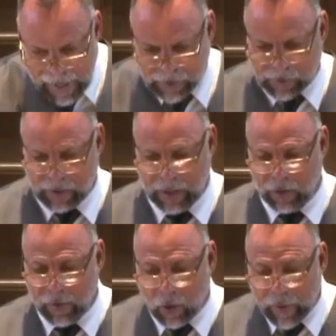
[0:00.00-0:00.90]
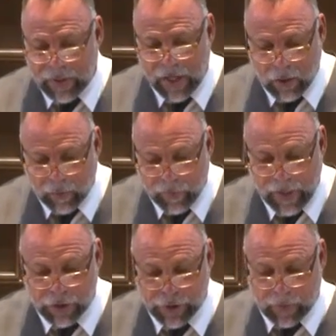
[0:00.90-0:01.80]
Yes. And although we take our
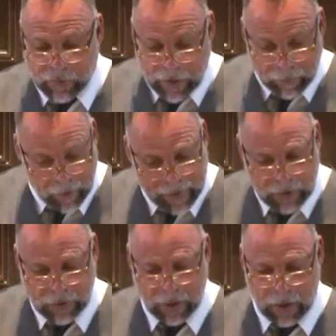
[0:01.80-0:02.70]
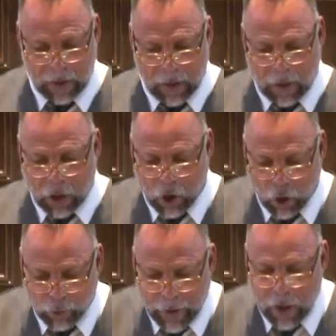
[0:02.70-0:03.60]
fair share of supplements,
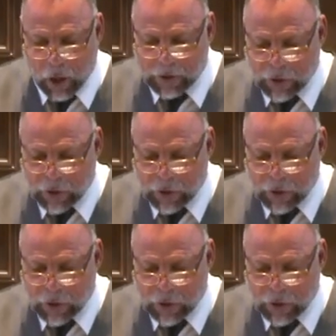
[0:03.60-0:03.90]
only